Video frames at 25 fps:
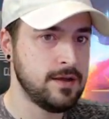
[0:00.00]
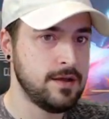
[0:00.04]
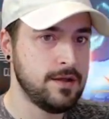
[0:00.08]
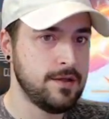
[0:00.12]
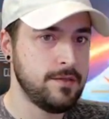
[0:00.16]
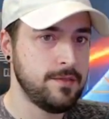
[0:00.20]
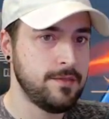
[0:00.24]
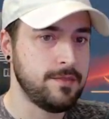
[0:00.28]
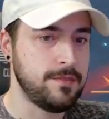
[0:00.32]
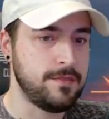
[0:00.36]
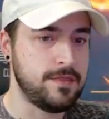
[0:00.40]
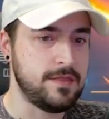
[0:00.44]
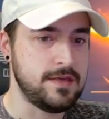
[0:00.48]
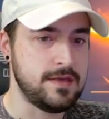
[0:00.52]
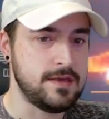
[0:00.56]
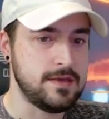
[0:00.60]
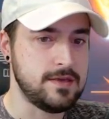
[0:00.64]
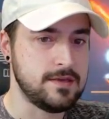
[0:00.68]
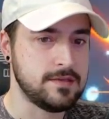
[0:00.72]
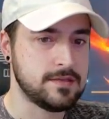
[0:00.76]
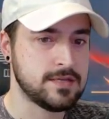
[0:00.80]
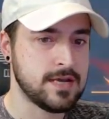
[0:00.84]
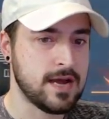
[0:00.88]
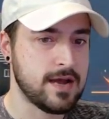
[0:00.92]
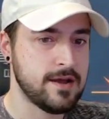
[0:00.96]

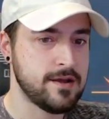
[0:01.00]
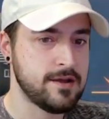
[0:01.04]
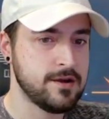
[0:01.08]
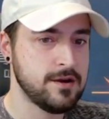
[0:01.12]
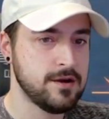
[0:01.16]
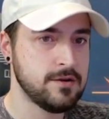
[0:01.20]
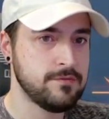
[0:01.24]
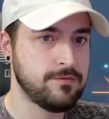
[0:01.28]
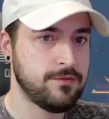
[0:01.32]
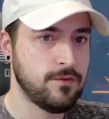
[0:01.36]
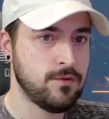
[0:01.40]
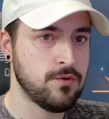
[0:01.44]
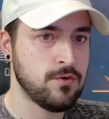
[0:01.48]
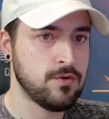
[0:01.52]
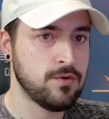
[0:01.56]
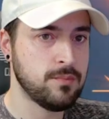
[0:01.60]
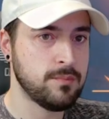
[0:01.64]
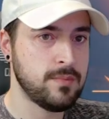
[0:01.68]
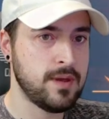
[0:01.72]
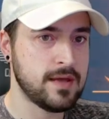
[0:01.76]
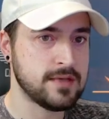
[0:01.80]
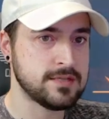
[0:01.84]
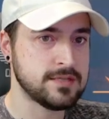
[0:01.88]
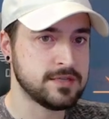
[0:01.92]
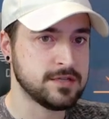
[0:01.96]
The Tiger form
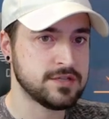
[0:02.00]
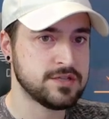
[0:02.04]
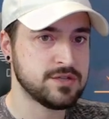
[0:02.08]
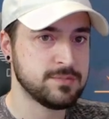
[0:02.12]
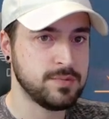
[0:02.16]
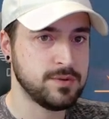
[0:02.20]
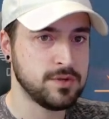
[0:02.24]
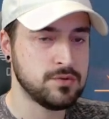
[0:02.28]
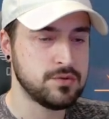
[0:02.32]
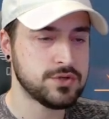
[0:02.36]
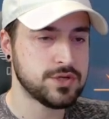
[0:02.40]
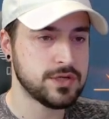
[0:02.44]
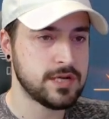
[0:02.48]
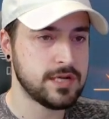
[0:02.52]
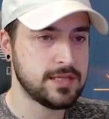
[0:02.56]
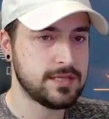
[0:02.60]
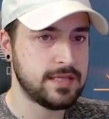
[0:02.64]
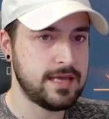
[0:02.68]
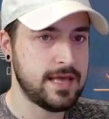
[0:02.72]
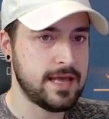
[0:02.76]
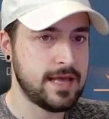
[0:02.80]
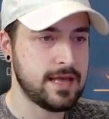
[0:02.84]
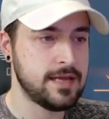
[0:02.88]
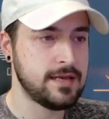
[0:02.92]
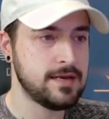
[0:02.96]
has an explosion at
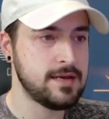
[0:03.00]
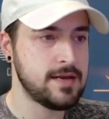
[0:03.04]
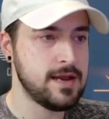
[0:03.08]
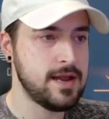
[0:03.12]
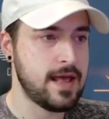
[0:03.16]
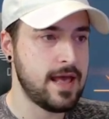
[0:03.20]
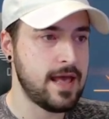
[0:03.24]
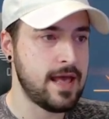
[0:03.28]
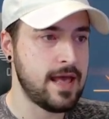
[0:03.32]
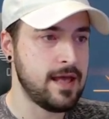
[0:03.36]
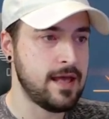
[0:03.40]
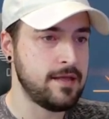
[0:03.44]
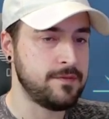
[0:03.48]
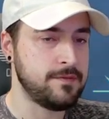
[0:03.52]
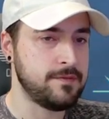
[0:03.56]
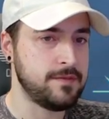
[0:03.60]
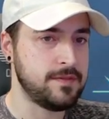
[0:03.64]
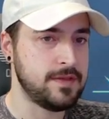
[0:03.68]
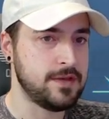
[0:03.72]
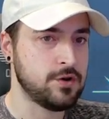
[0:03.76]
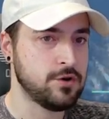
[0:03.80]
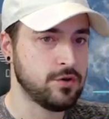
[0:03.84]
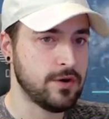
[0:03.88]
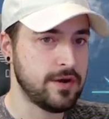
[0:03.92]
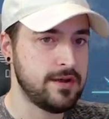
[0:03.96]
the end, and the
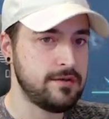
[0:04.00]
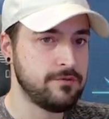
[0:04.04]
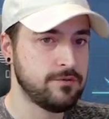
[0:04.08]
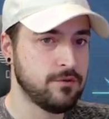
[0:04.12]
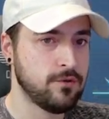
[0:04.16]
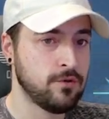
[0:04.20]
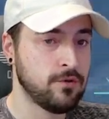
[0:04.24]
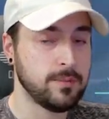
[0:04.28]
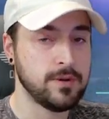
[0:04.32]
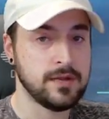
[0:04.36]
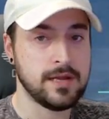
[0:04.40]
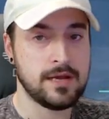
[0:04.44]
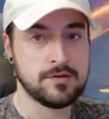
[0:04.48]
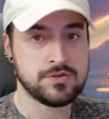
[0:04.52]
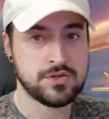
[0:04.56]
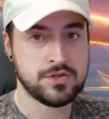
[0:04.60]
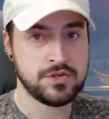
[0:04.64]
Crane form allows you to